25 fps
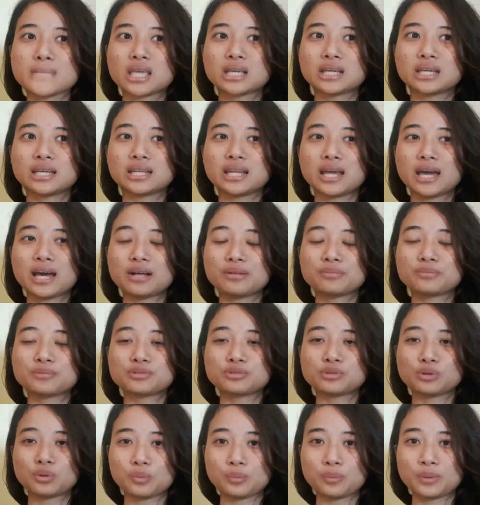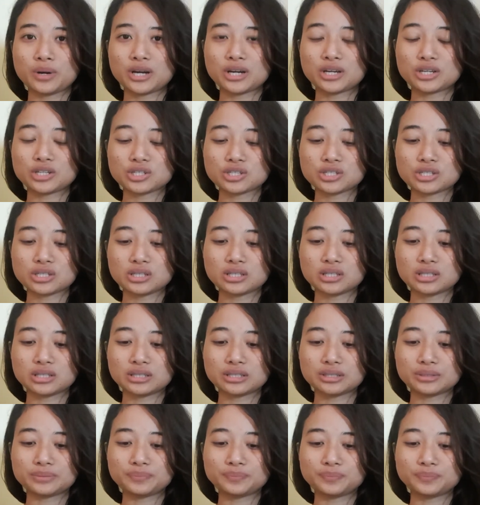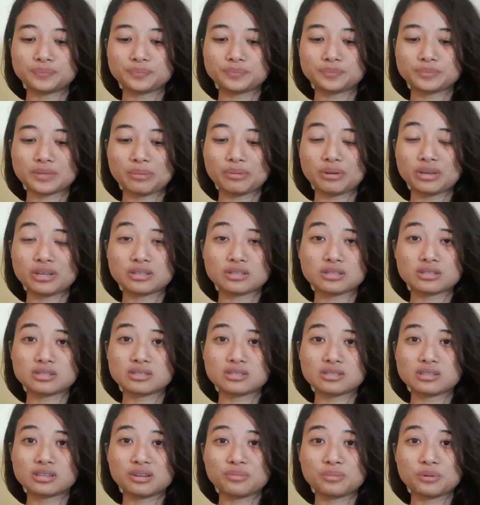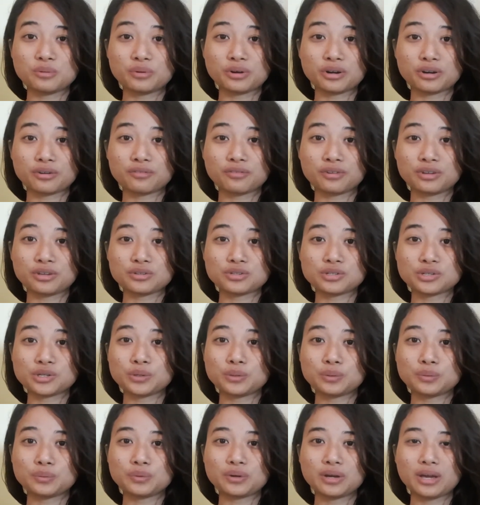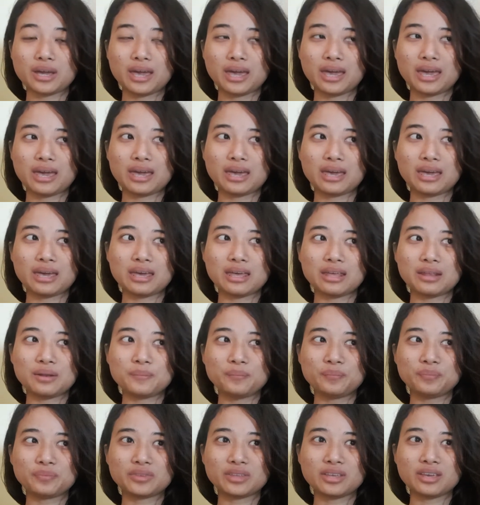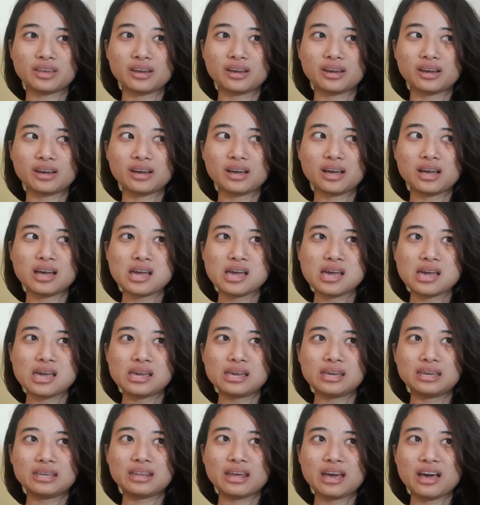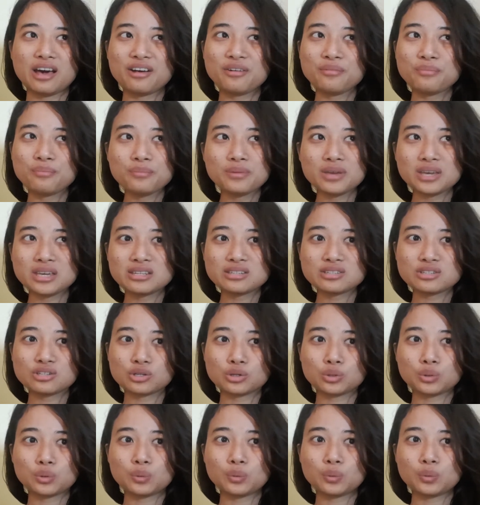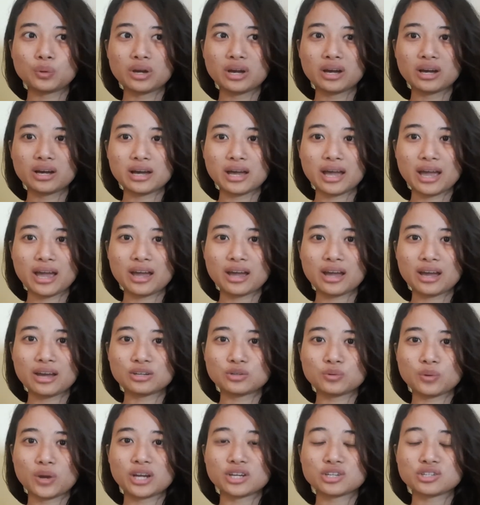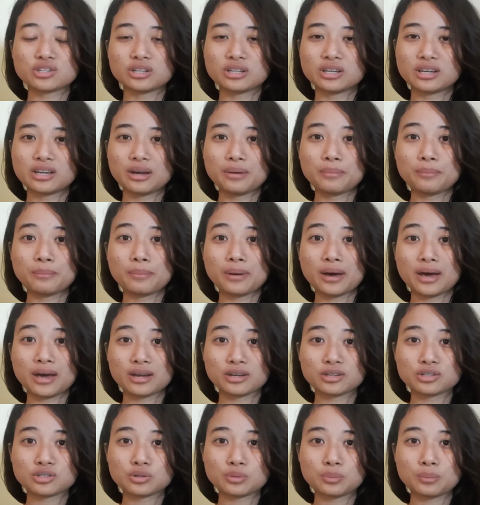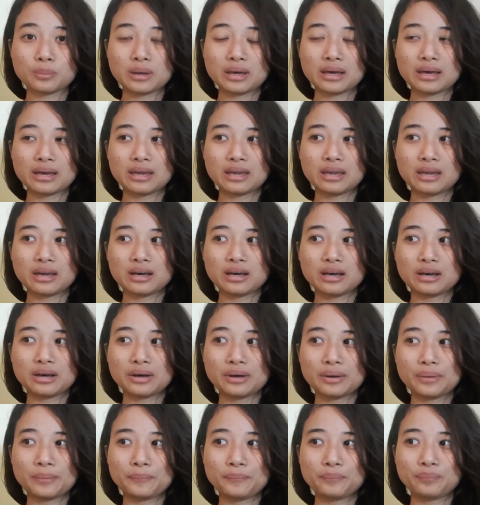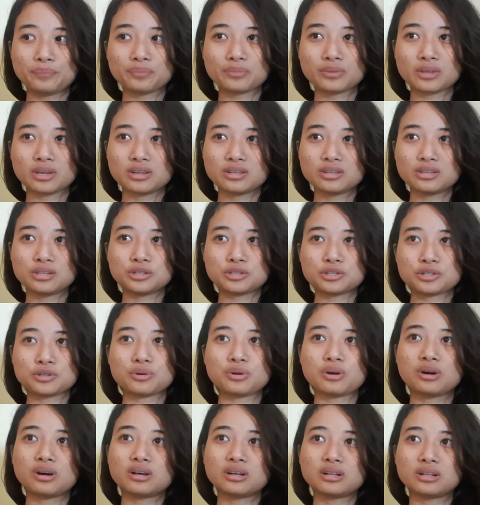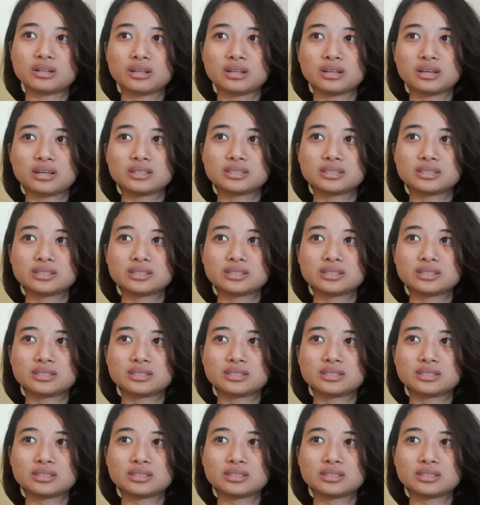it helps so much. Maybe it's gonna be work for you too. And yeah, it helped me to actually come back to my neutral